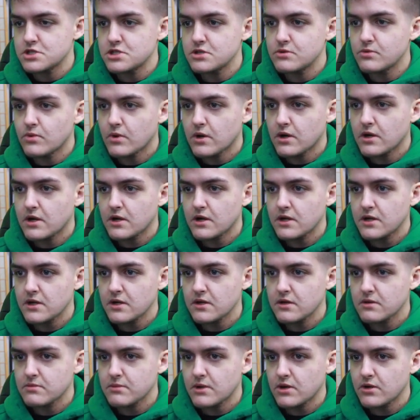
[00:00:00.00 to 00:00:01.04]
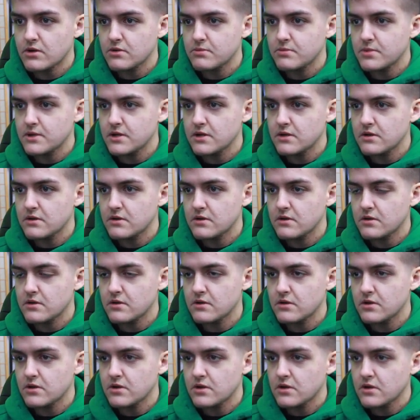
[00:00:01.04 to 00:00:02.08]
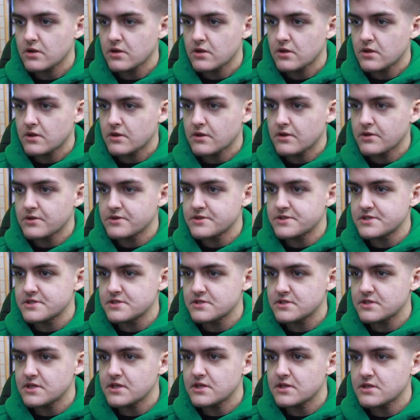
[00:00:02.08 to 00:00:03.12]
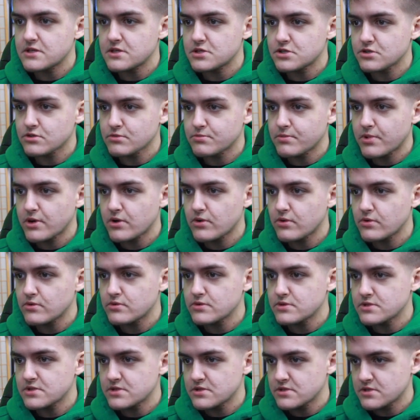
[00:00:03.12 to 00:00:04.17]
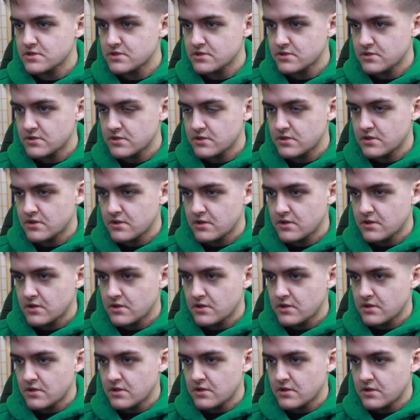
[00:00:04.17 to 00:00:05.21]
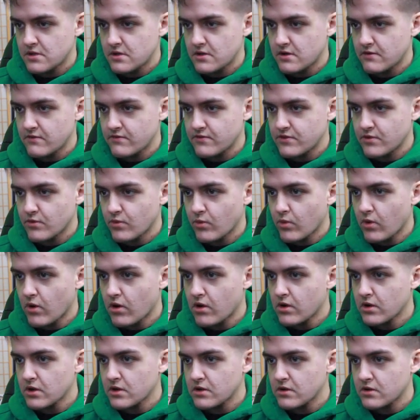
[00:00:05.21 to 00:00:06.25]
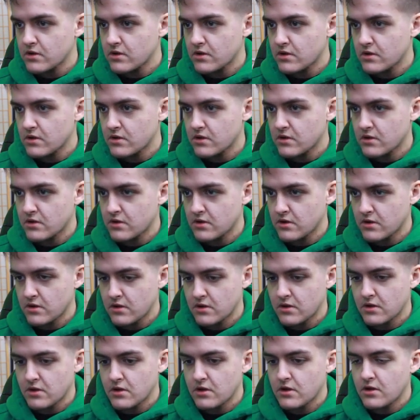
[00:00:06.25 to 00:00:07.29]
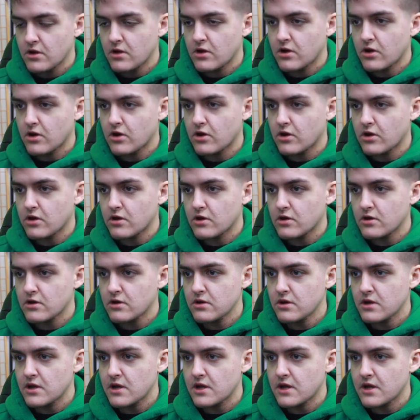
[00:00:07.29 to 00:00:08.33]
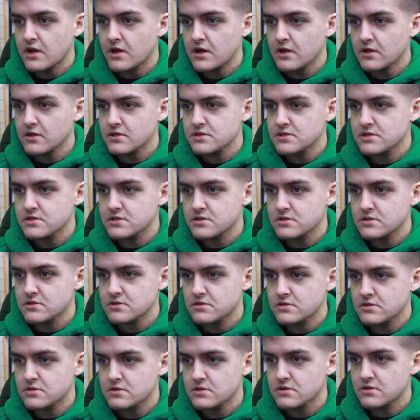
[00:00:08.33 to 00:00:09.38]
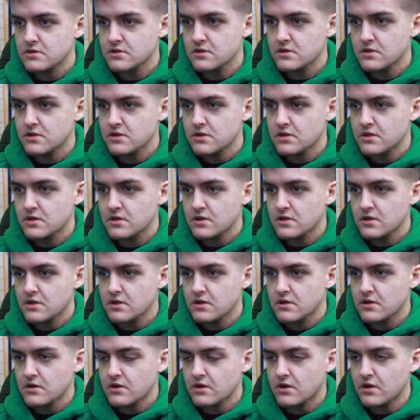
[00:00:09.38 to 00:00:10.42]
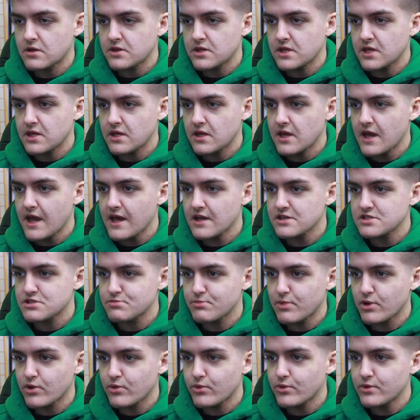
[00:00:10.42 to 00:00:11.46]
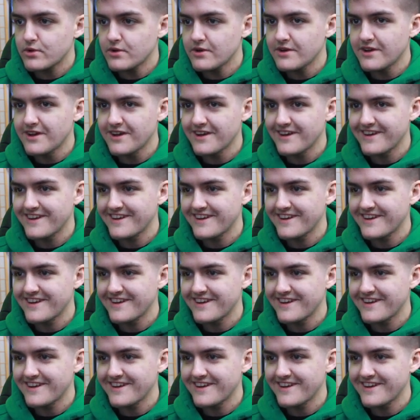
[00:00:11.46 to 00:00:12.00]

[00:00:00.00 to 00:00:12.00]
GY, come out a bit. This is the initial pose of the walk. RX on the ass bone.